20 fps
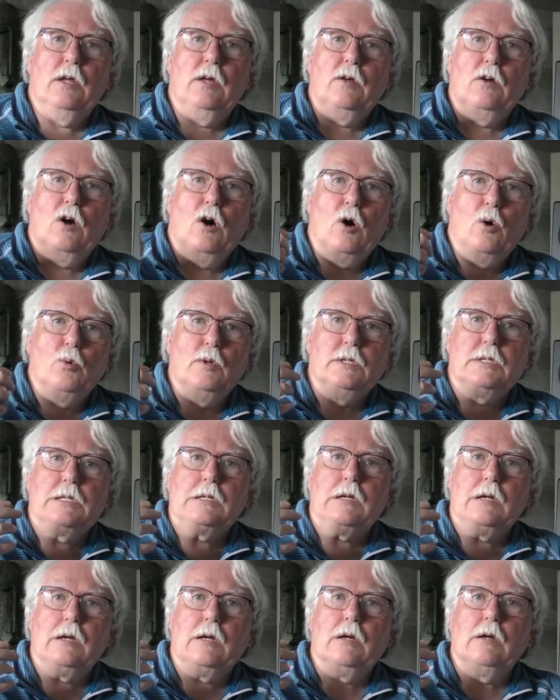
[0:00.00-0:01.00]
Always
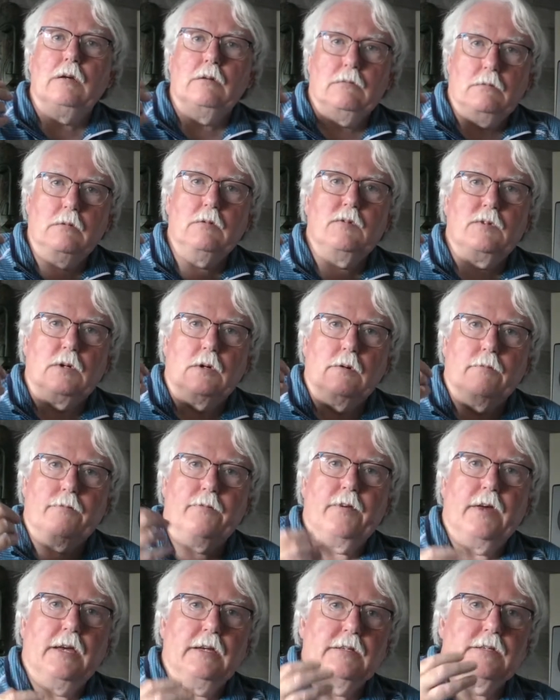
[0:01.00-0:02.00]
sort of
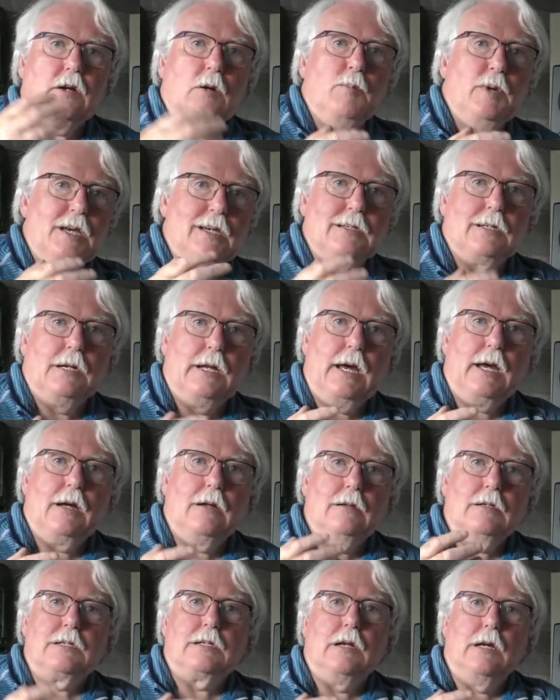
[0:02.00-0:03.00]
face or be at an
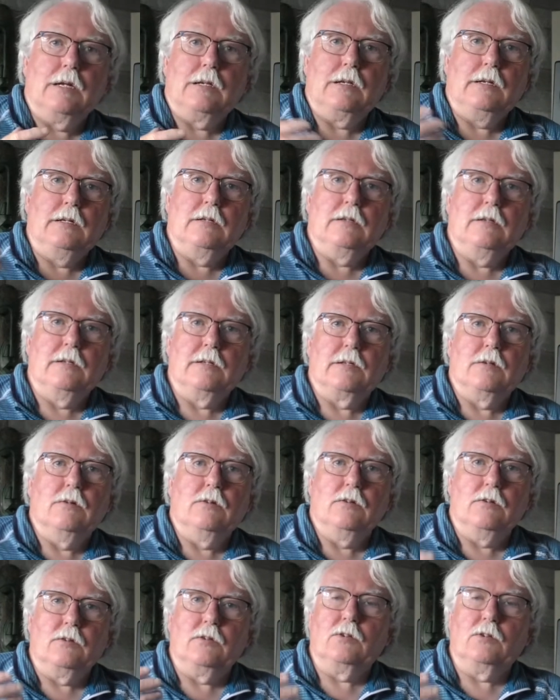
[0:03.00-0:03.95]
angle slightly to the sun.